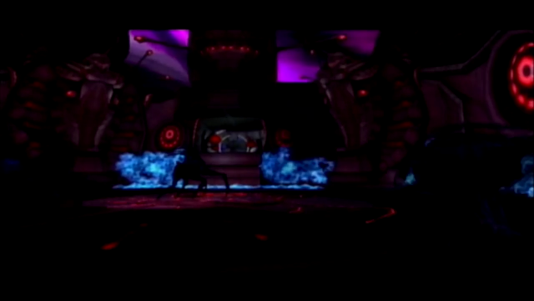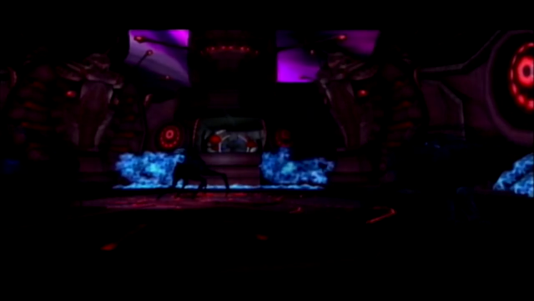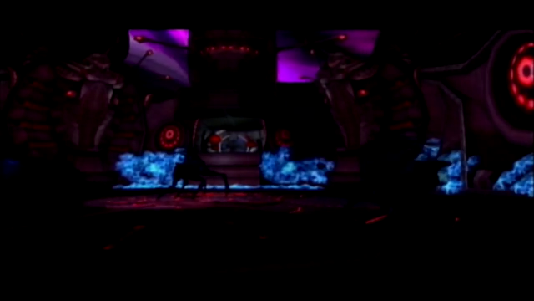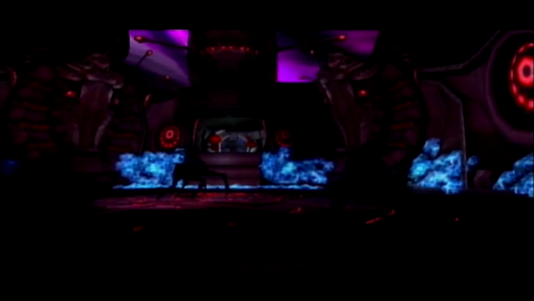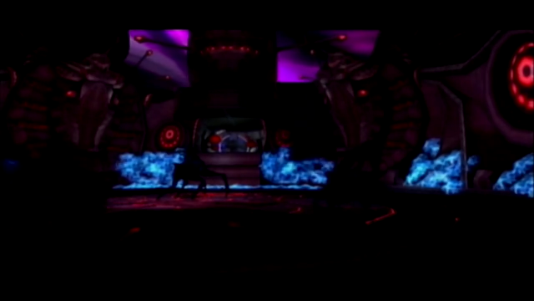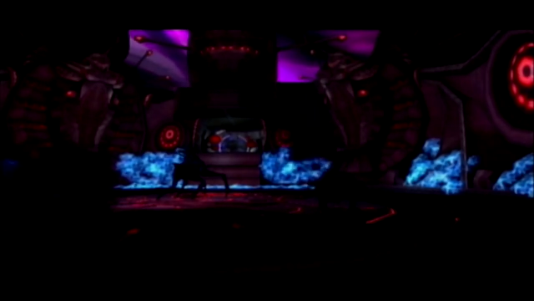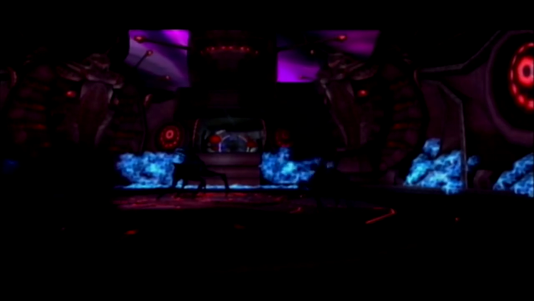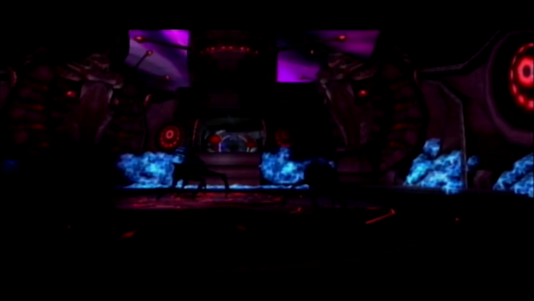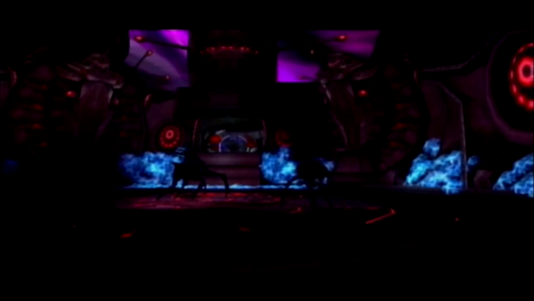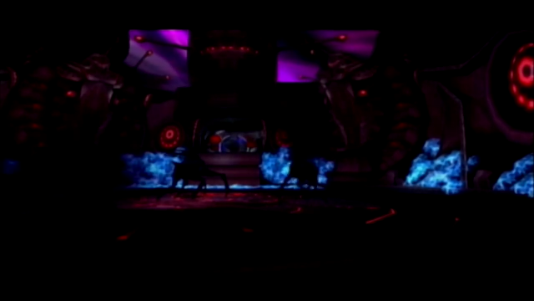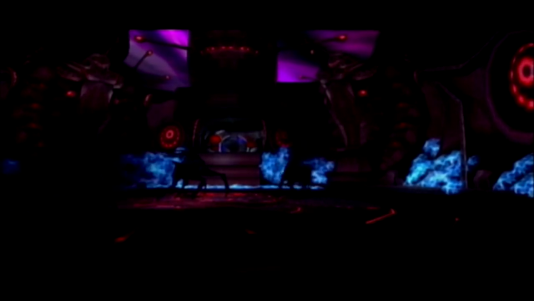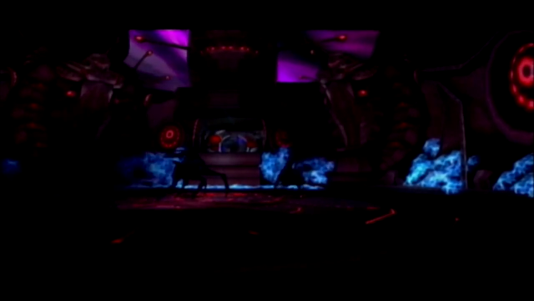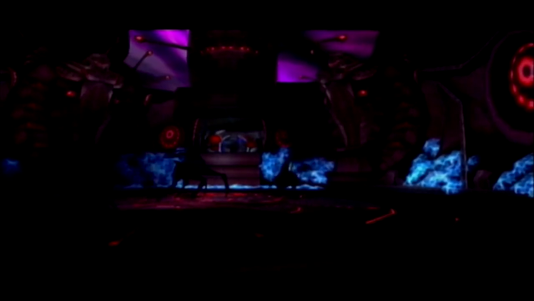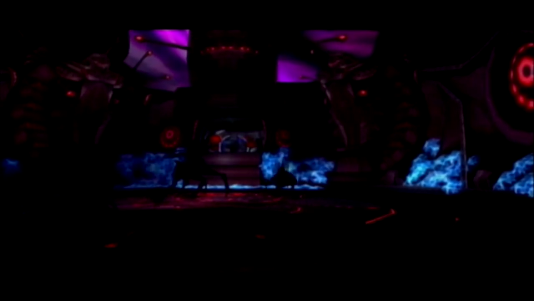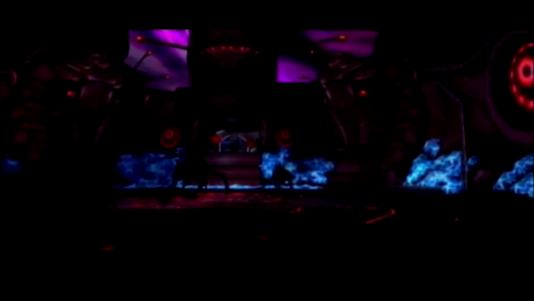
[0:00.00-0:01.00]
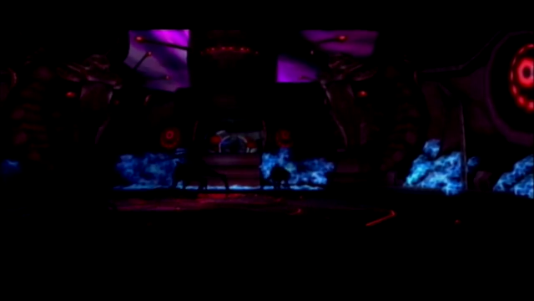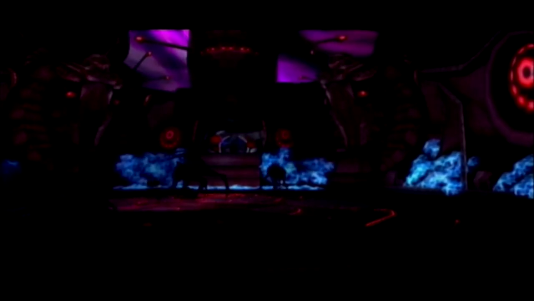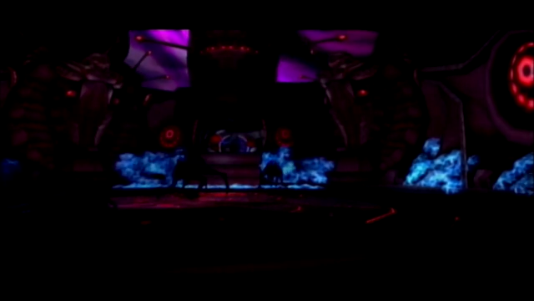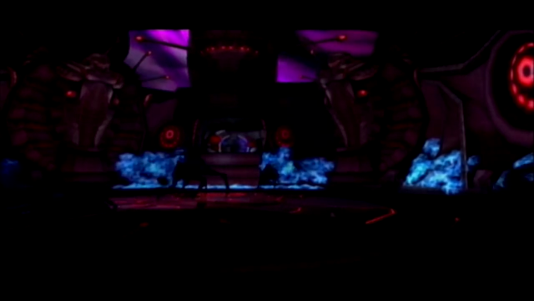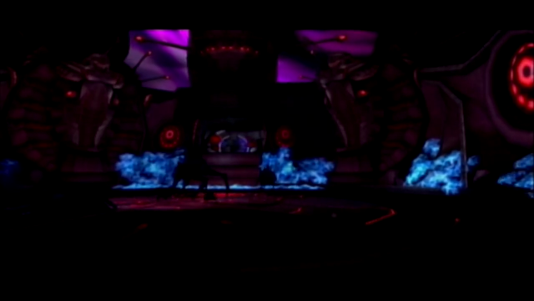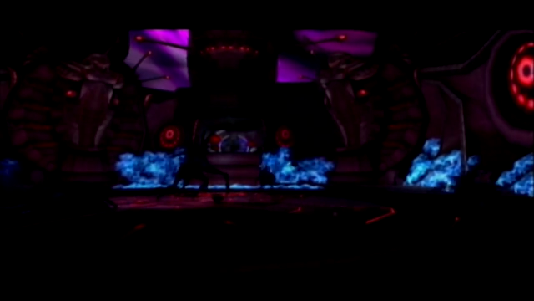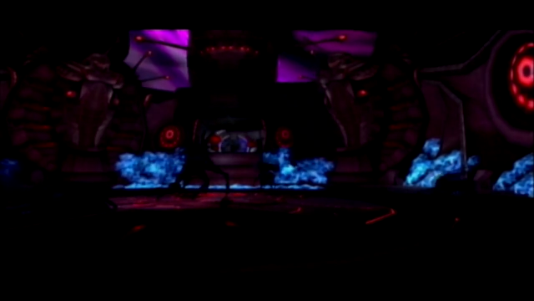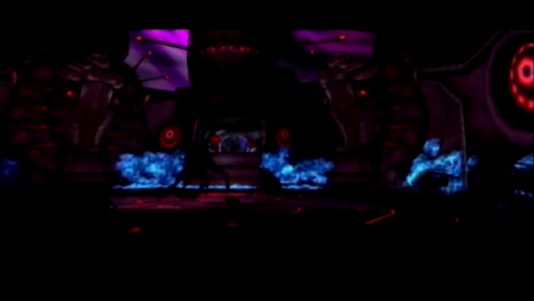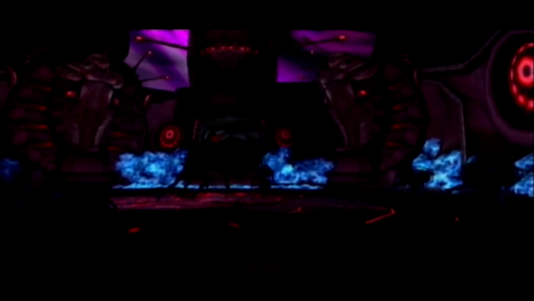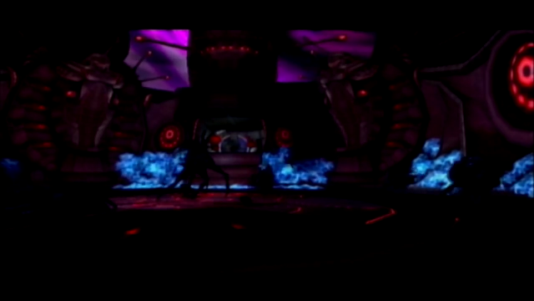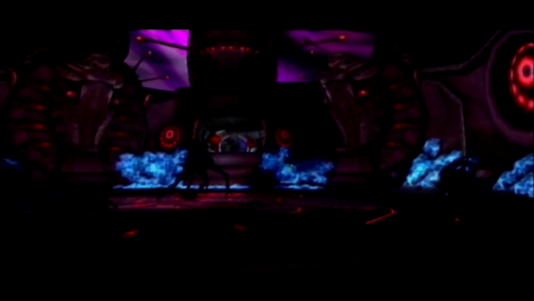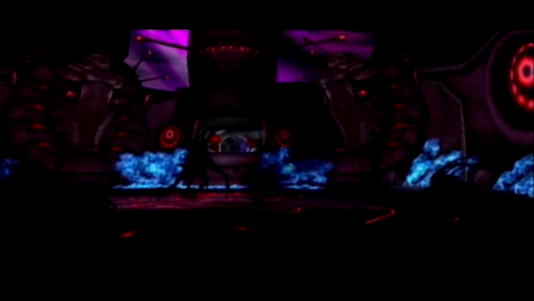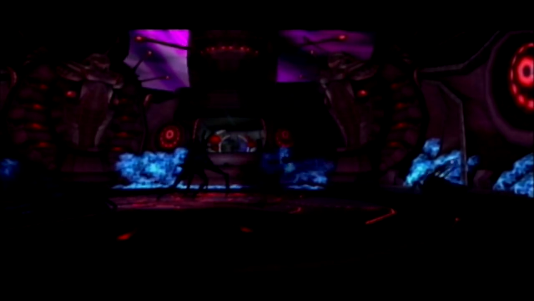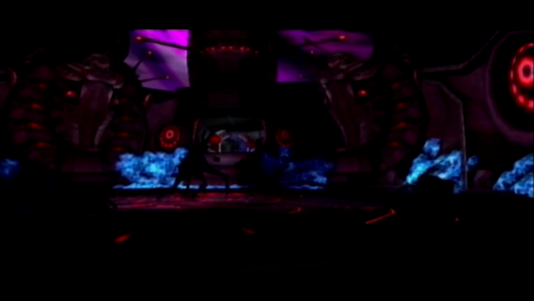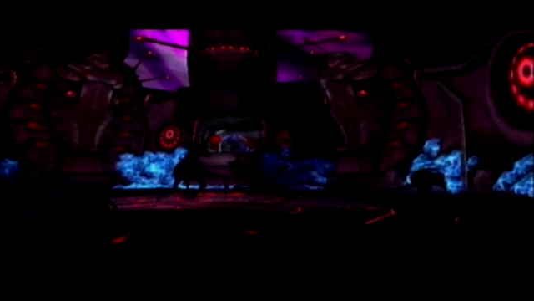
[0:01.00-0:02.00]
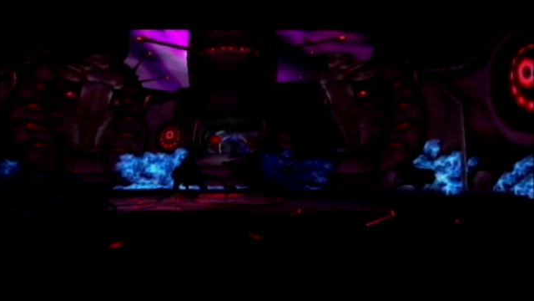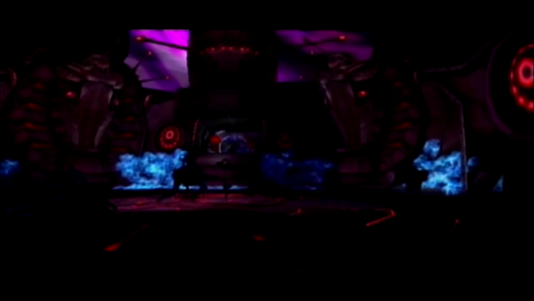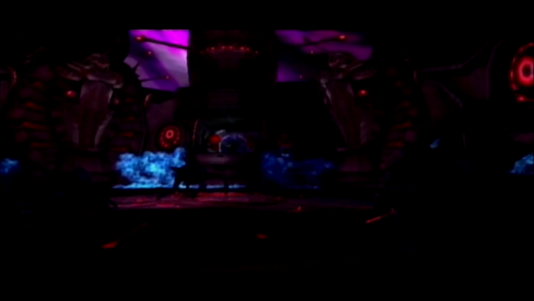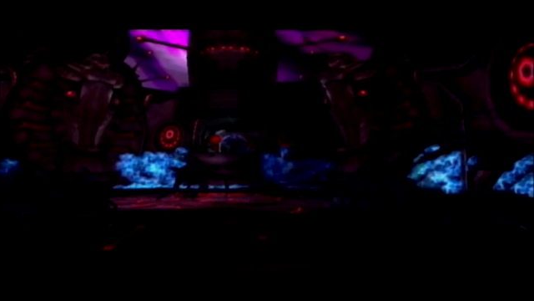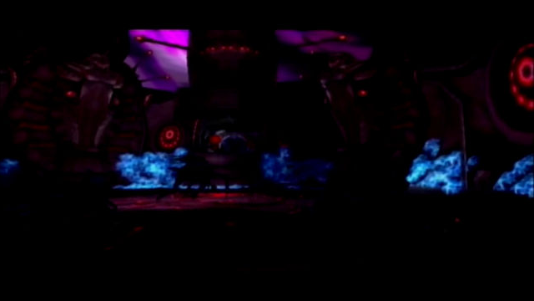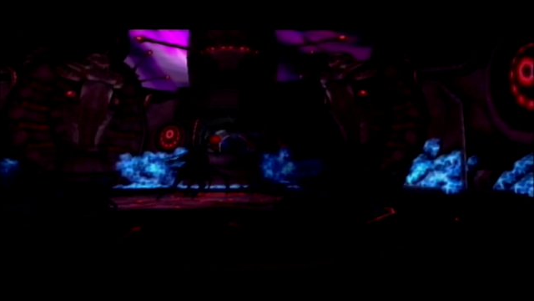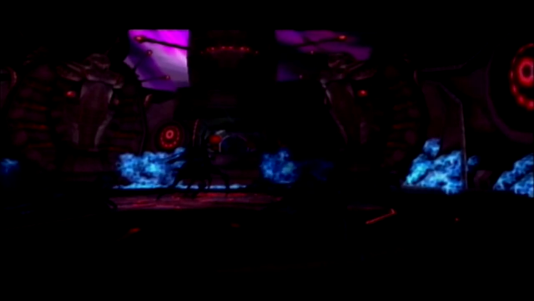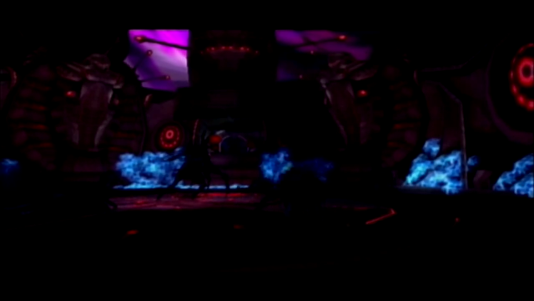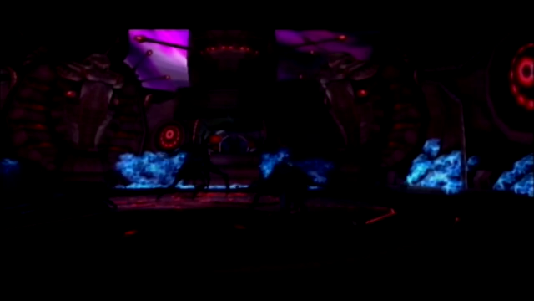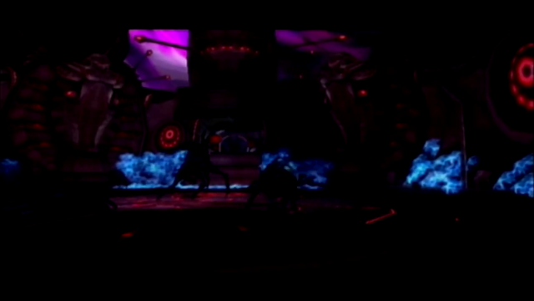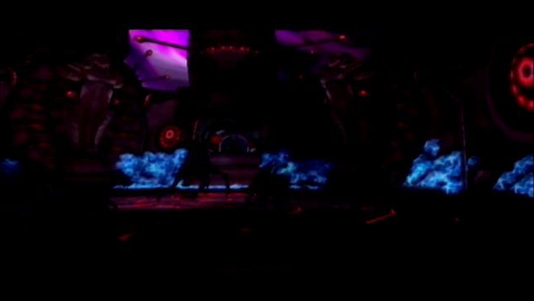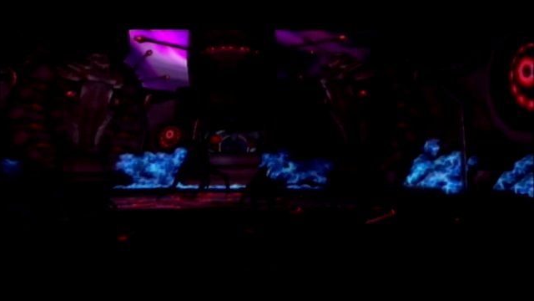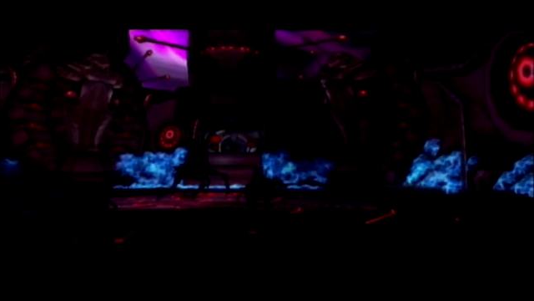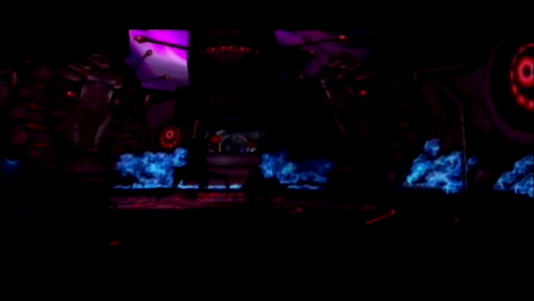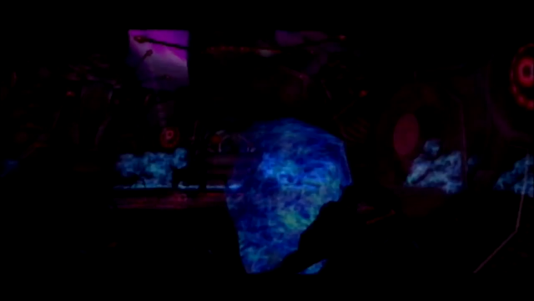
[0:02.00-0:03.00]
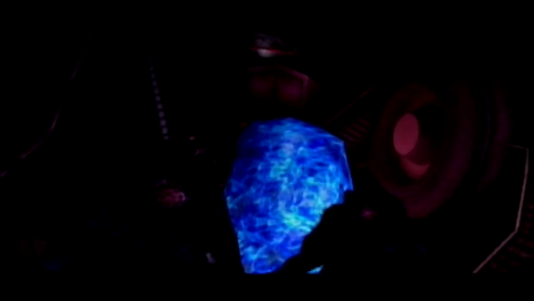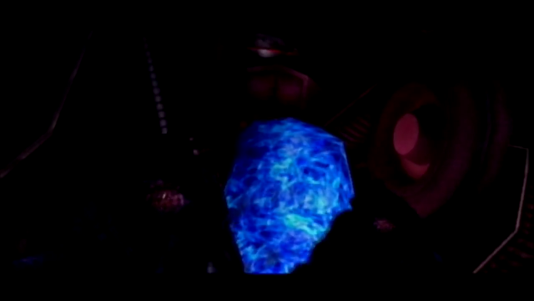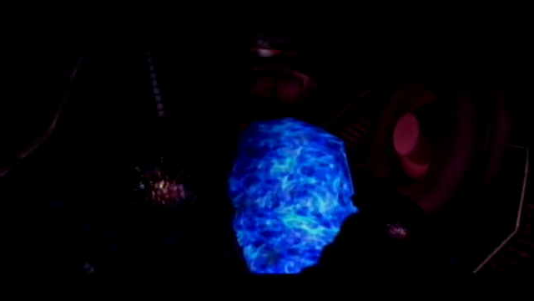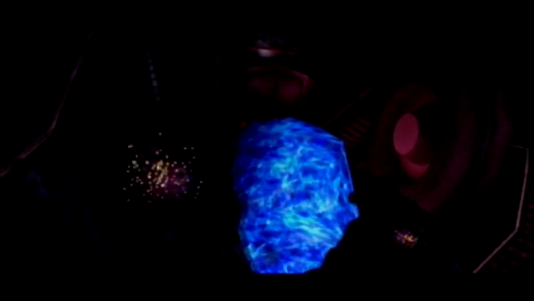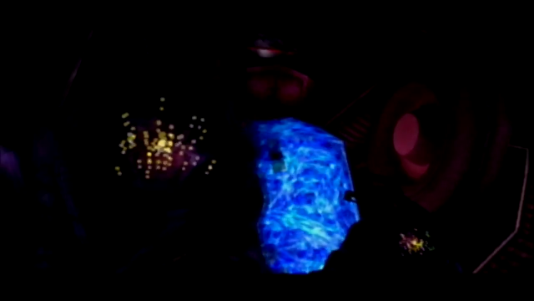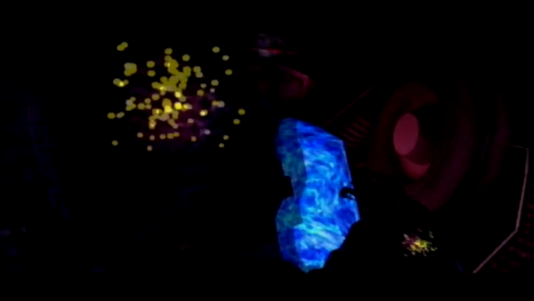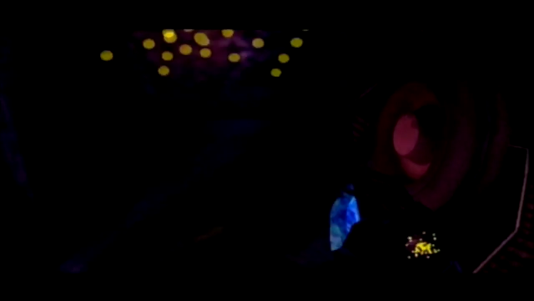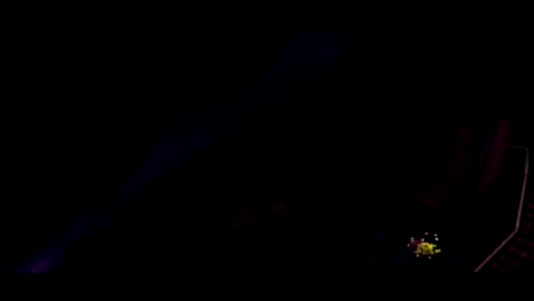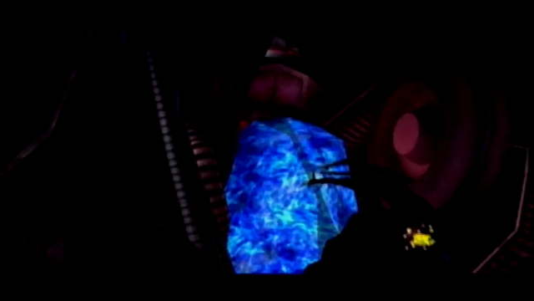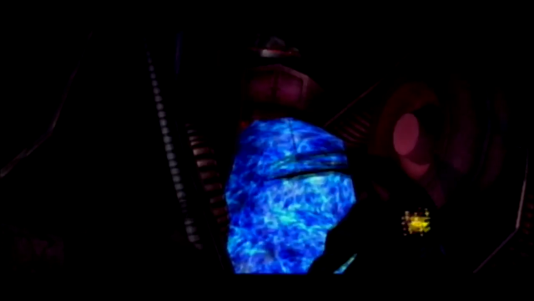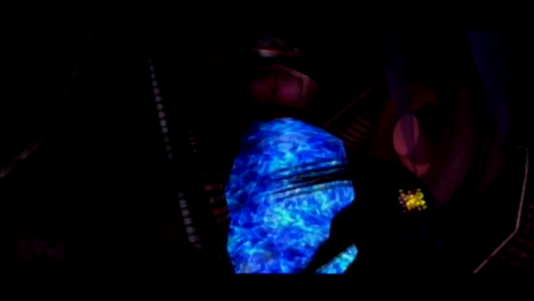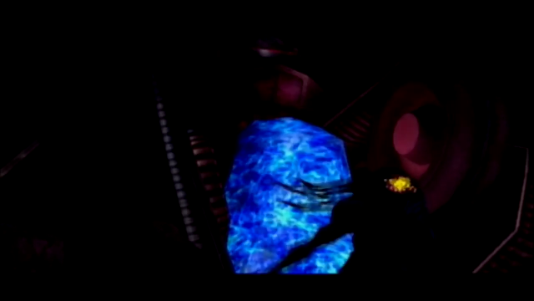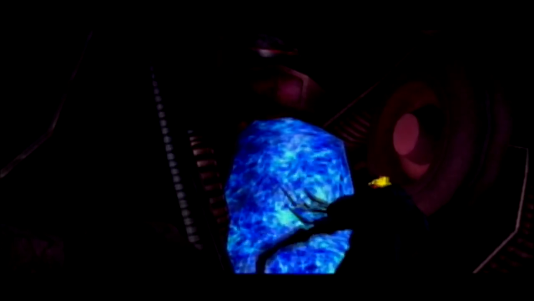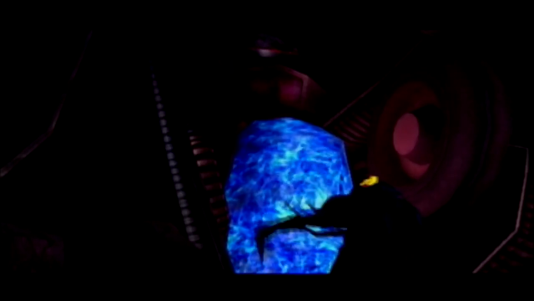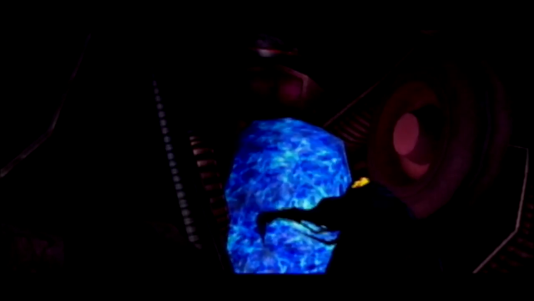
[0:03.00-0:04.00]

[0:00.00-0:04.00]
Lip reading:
Nobody's mouth can be seen.